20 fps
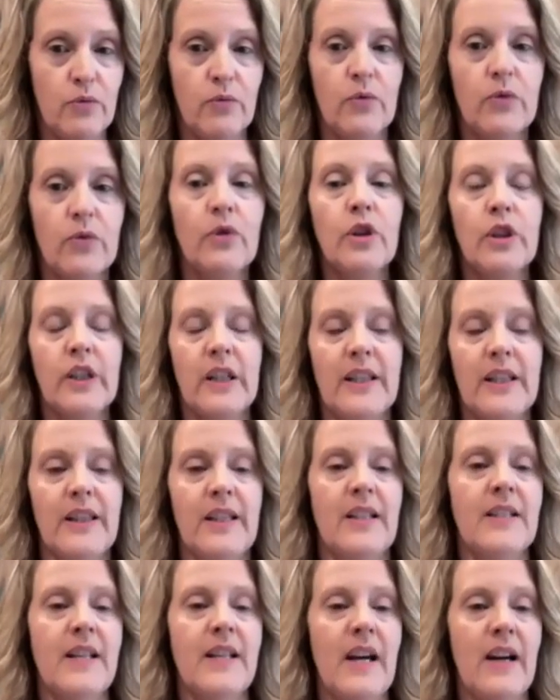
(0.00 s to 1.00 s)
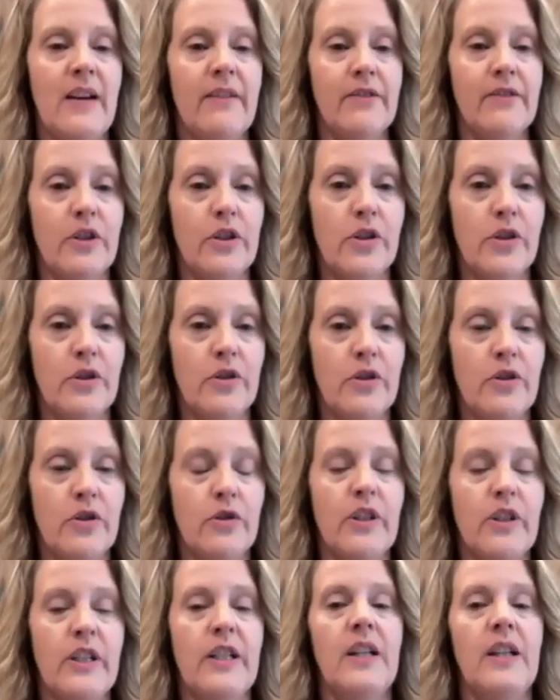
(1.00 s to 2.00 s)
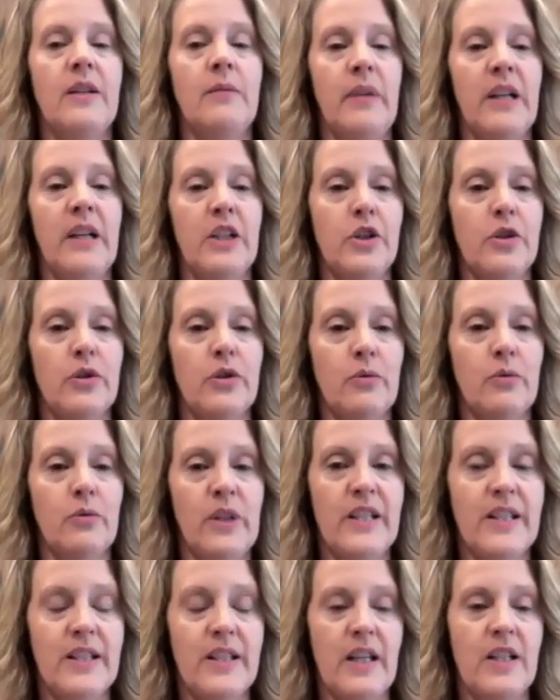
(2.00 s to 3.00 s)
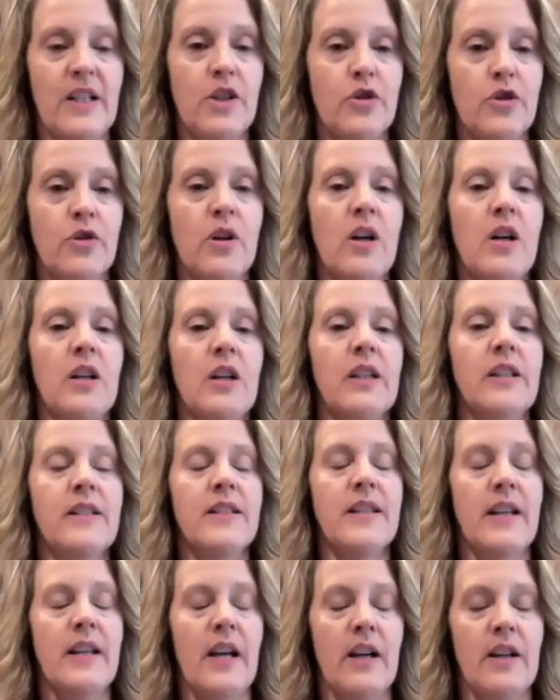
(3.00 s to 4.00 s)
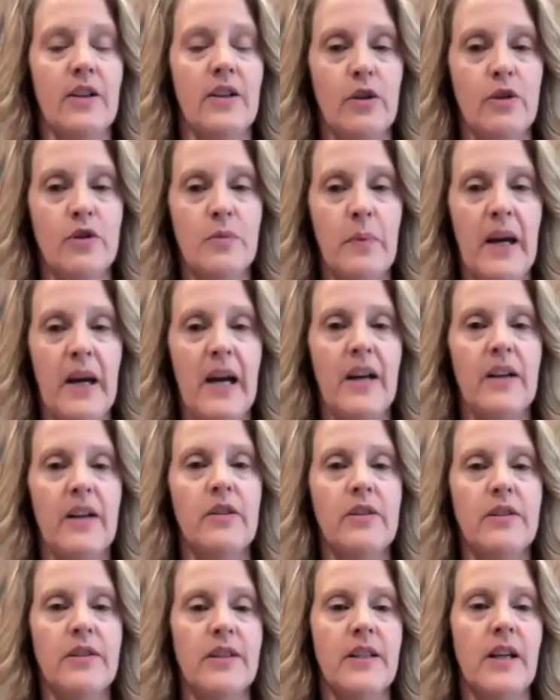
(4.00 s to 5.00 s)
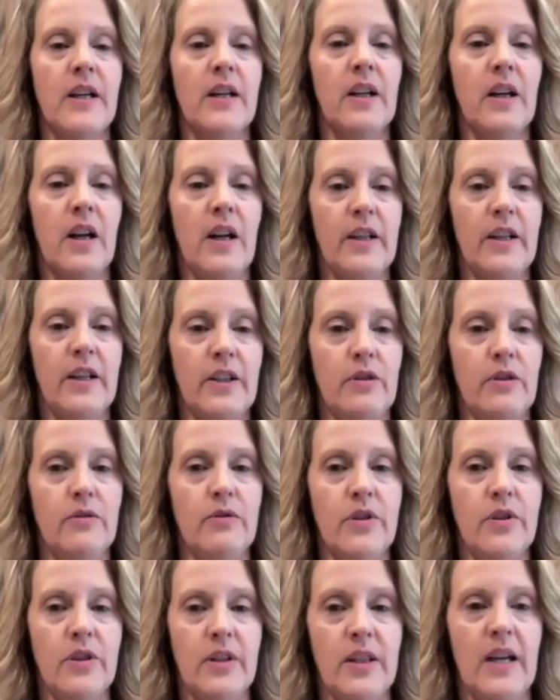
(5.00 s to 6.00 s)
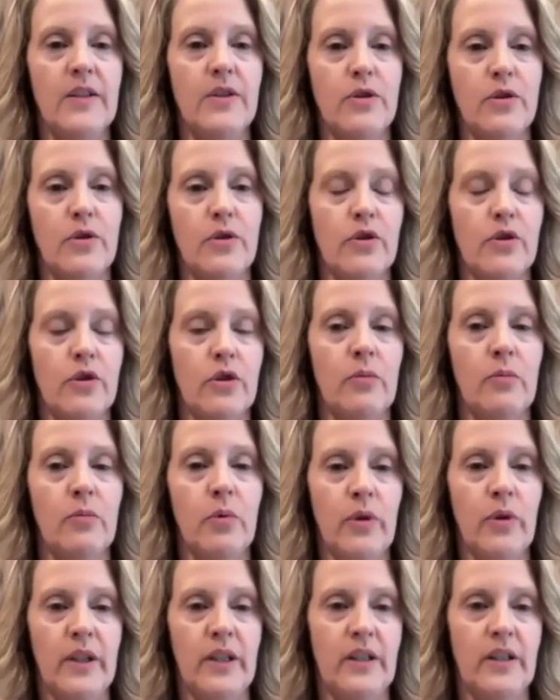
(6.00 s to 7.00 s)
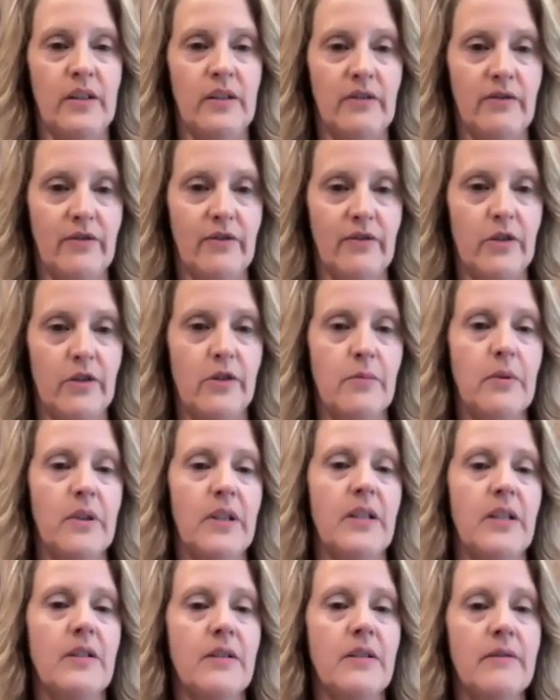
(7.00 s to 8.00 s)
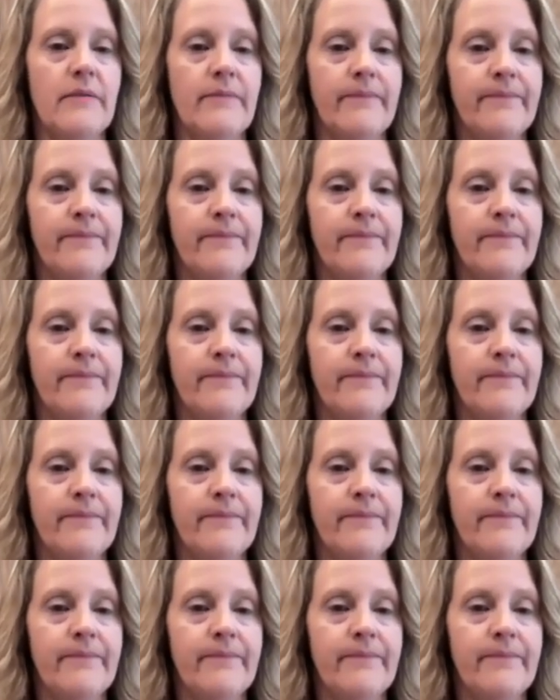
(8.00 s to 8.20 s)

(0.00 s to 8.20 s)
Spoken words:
look at things after surgery and make sure we stay strong and stay out of those patterns that got you to that surgical point in the first place.